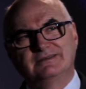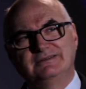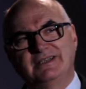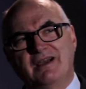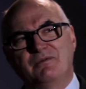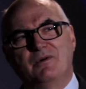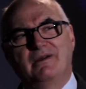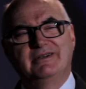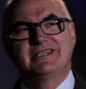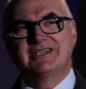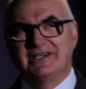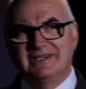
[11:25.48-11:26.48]
"Don't worry,
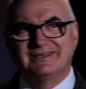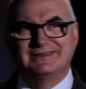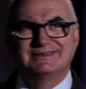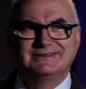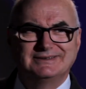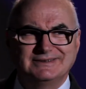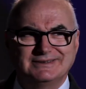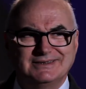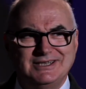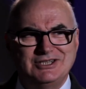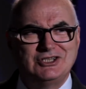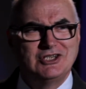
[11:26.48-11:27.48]
sir,"
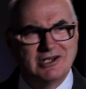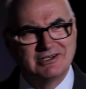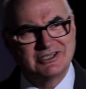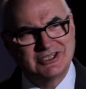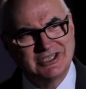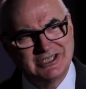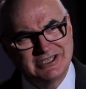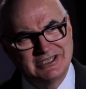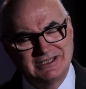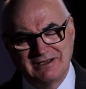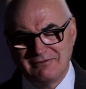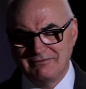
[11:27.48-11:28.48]
his young
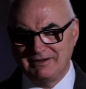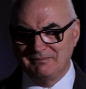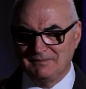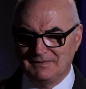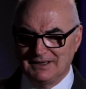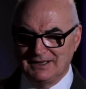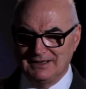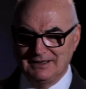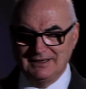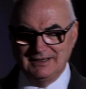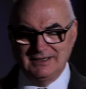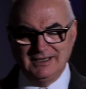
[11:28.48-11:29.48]
assistant told him.
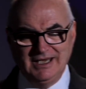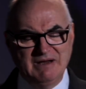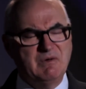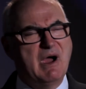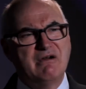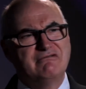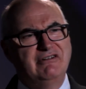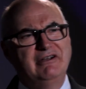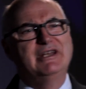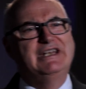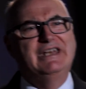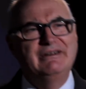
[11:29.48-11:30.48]
"It won't
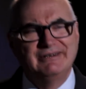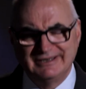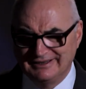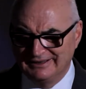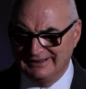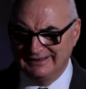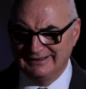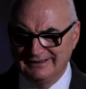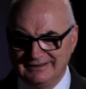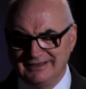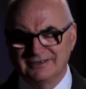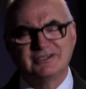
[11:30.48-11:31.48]
ruin you.
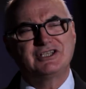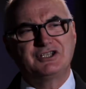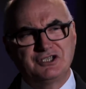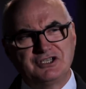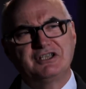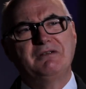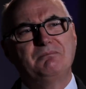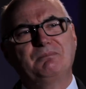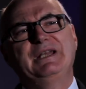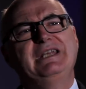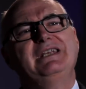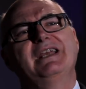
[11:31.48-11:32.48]
It'll
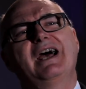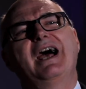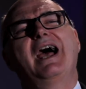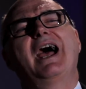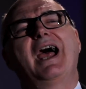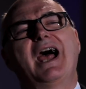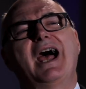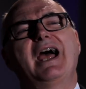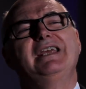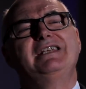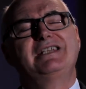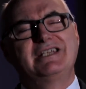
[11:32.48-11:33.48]
simply
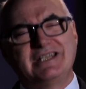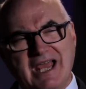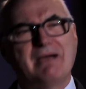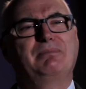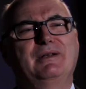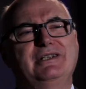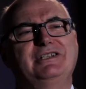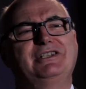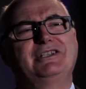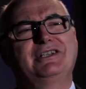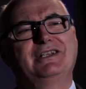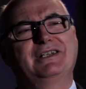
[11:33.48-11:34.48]

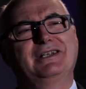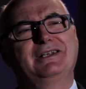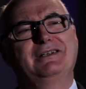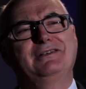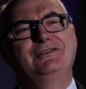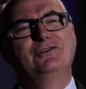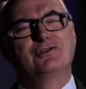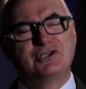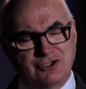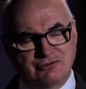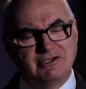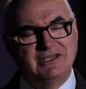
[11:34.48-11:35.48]
establish your
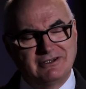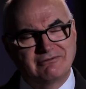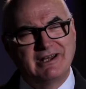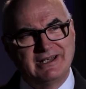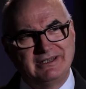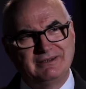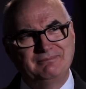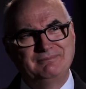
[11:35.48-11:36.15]
street cred."